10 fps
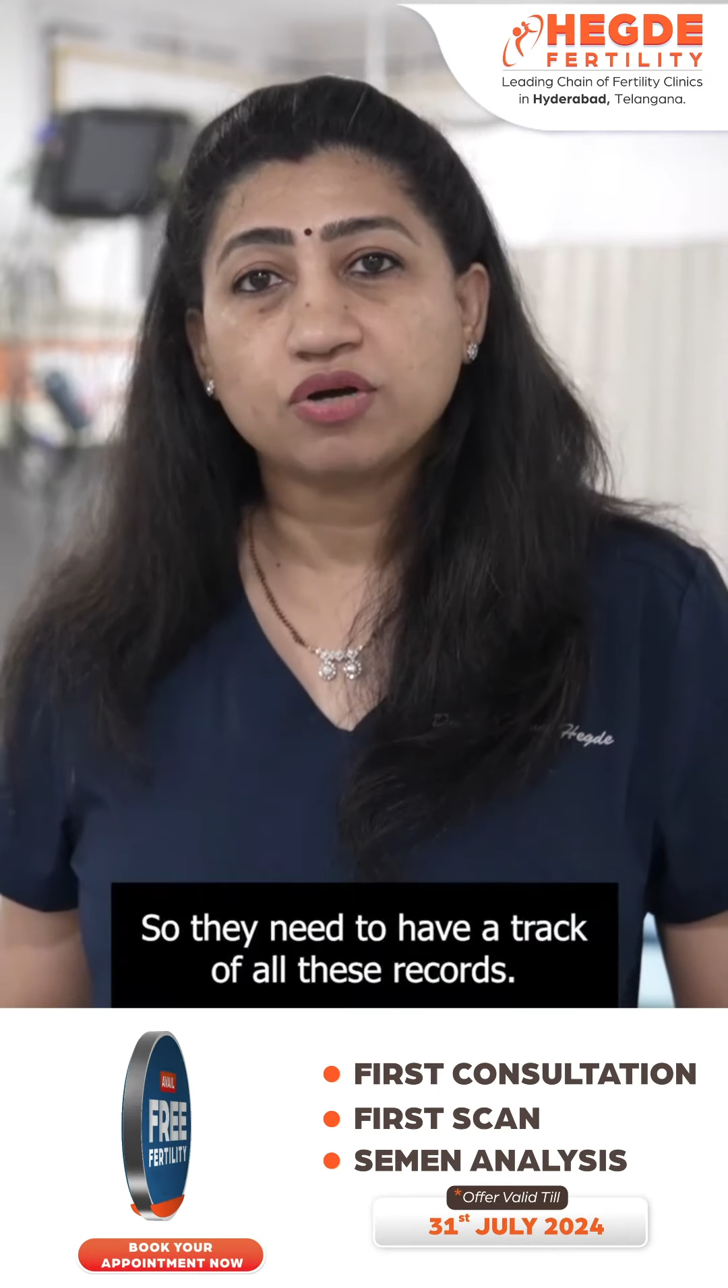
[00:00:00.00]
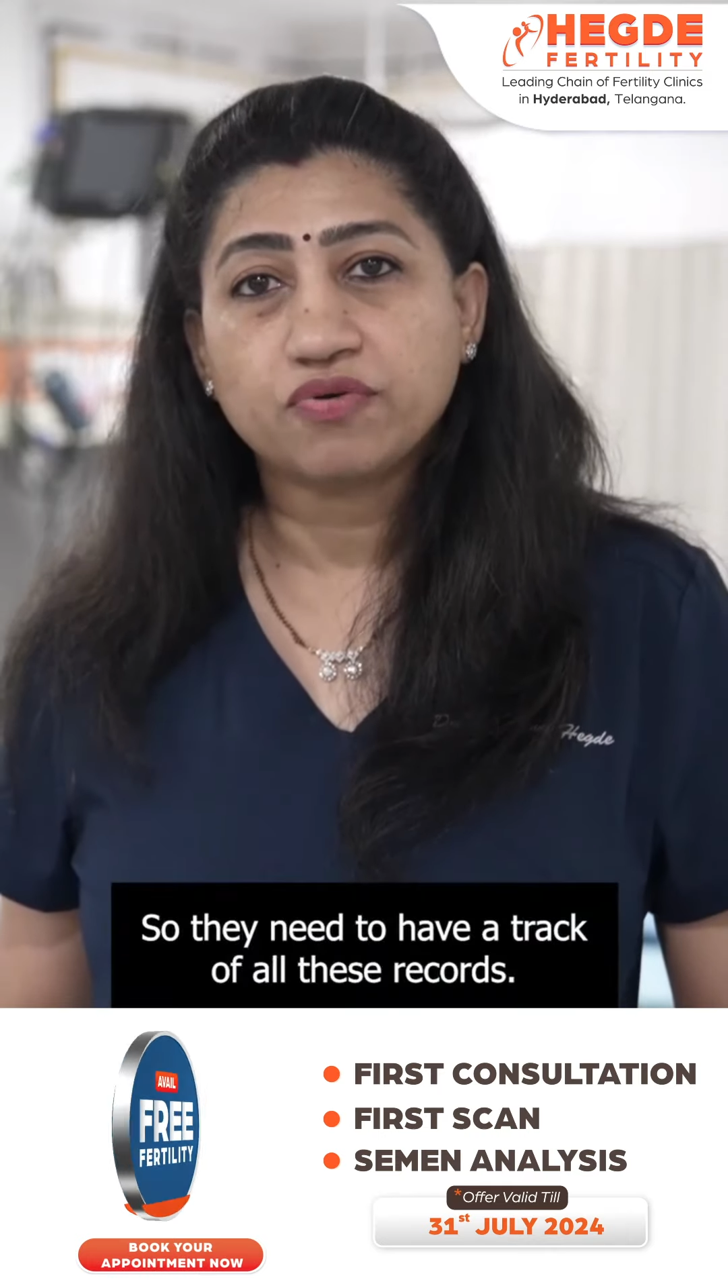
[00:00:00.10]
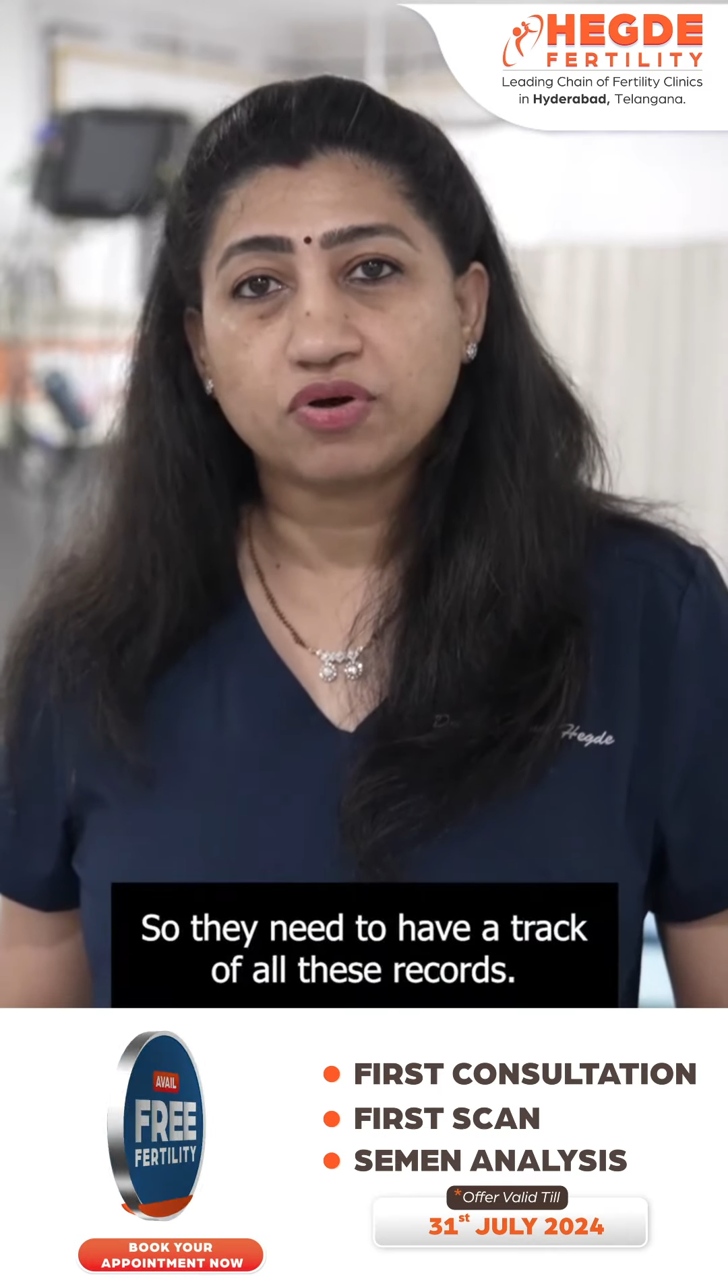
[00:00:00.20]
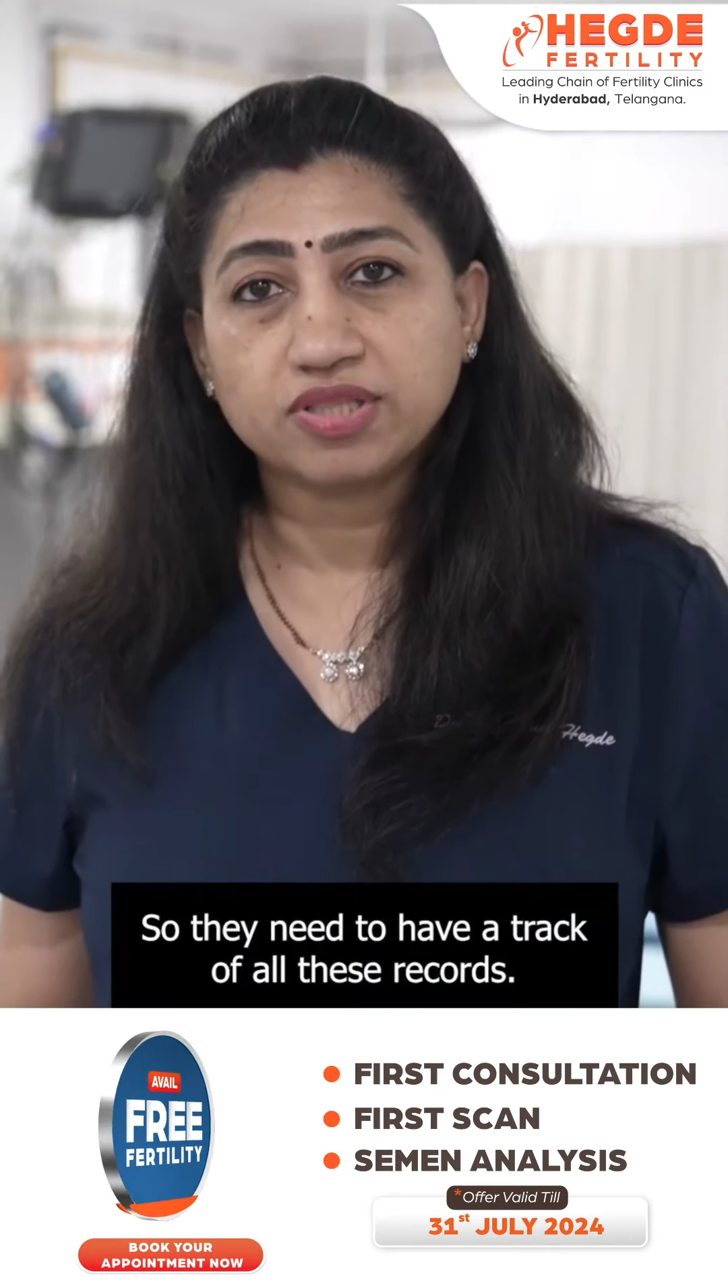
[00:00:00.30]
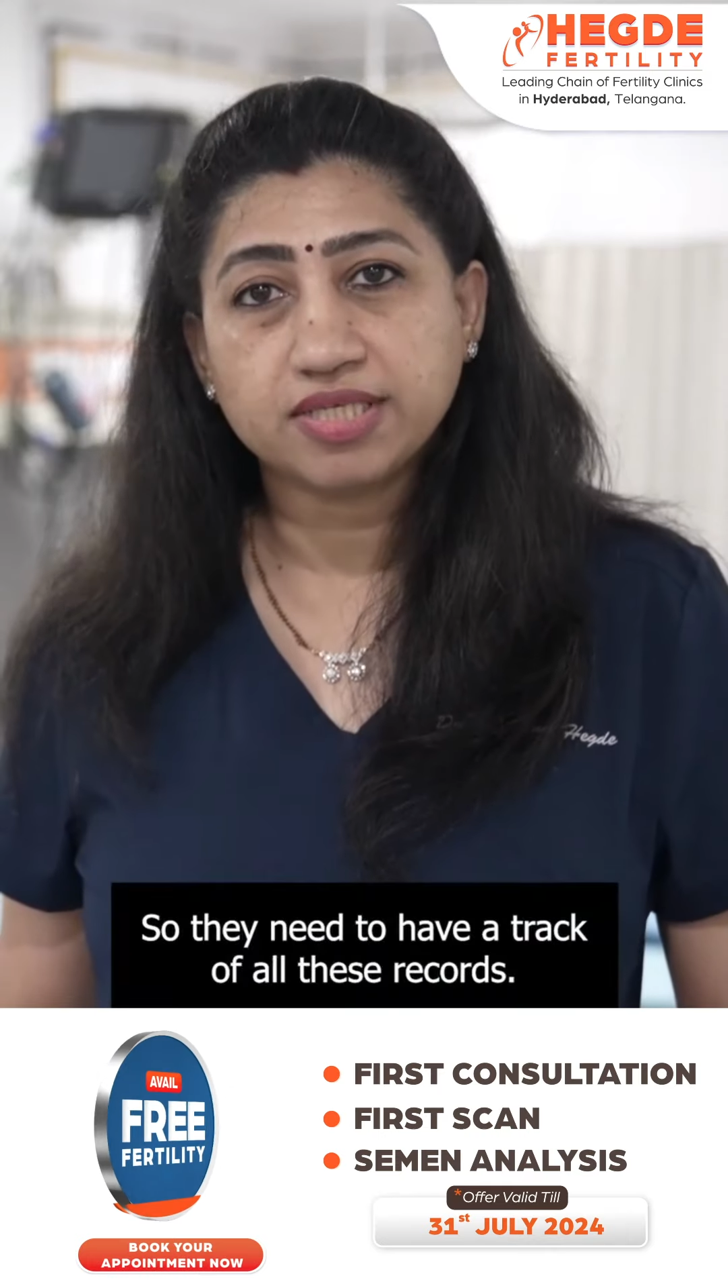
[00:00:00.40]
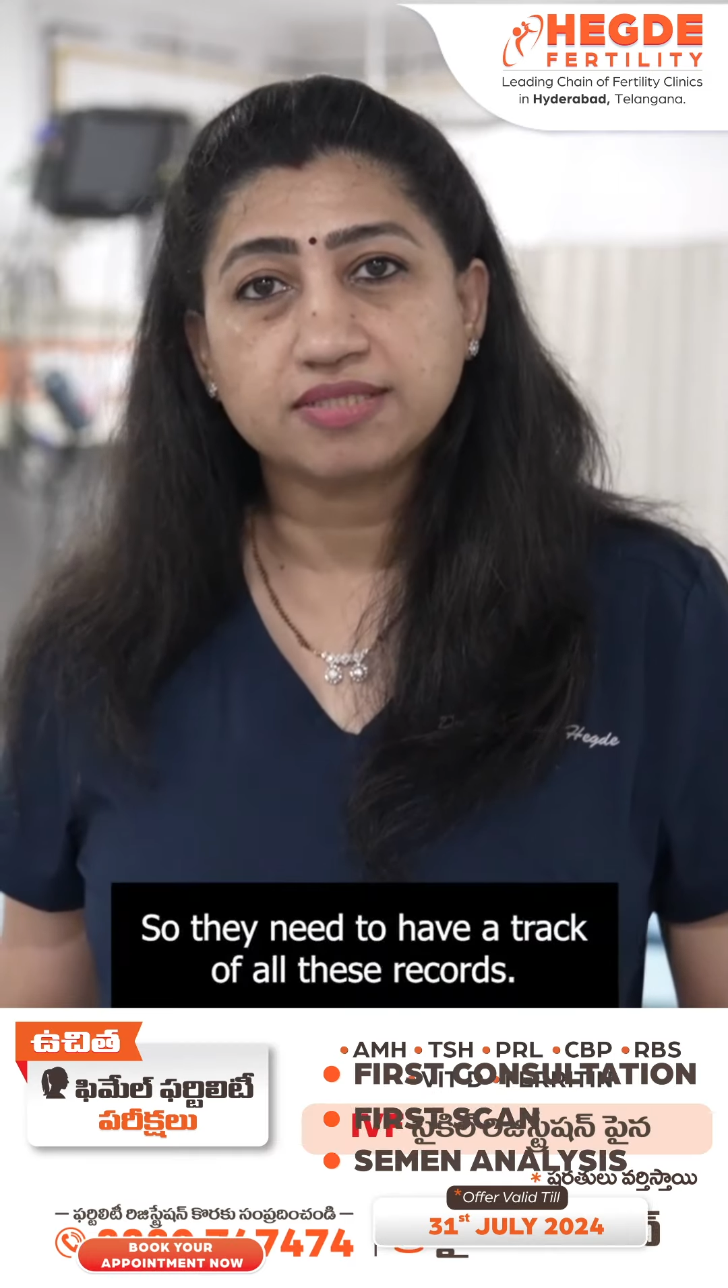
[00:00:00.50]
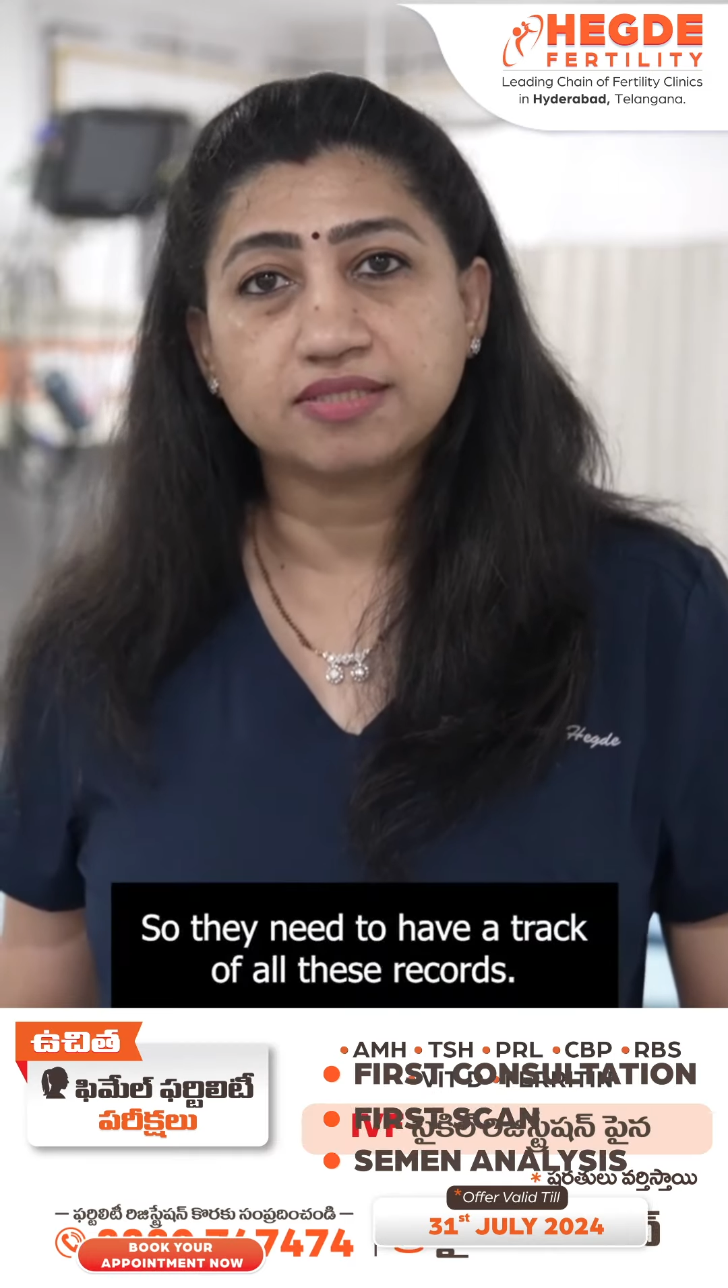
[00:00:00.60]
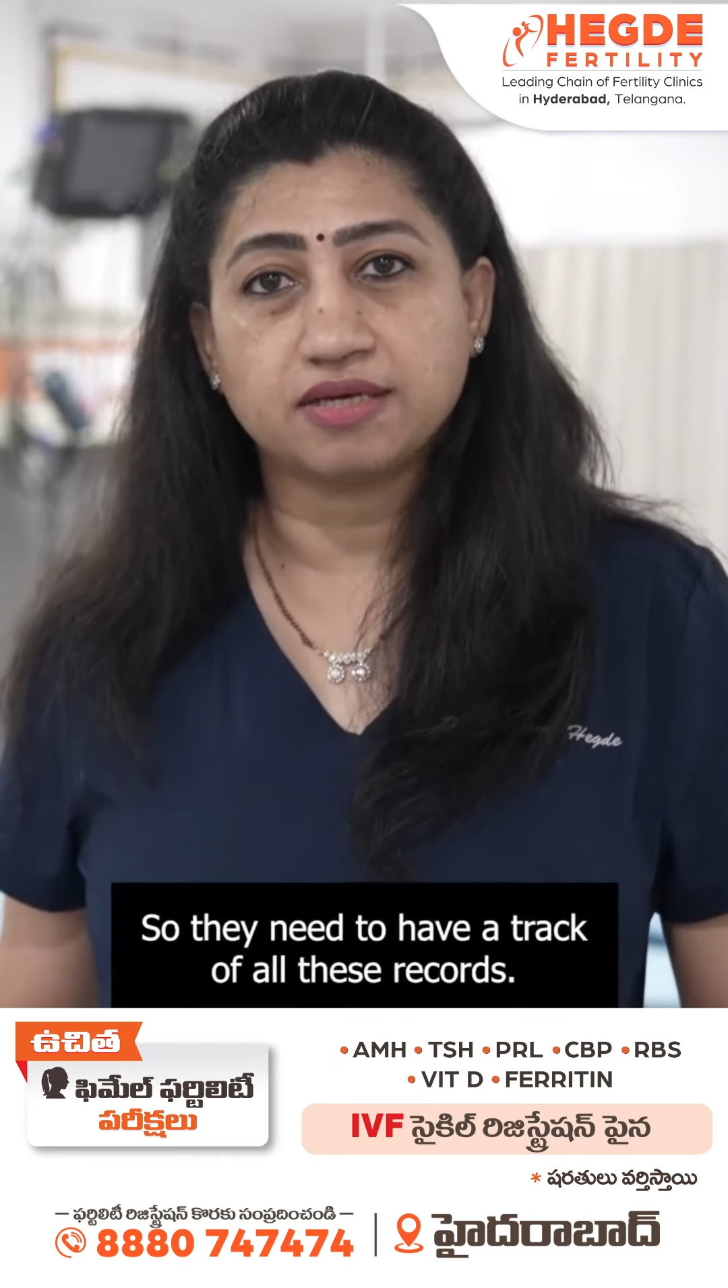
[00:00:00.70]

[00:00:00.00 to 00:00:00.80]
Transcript: of all these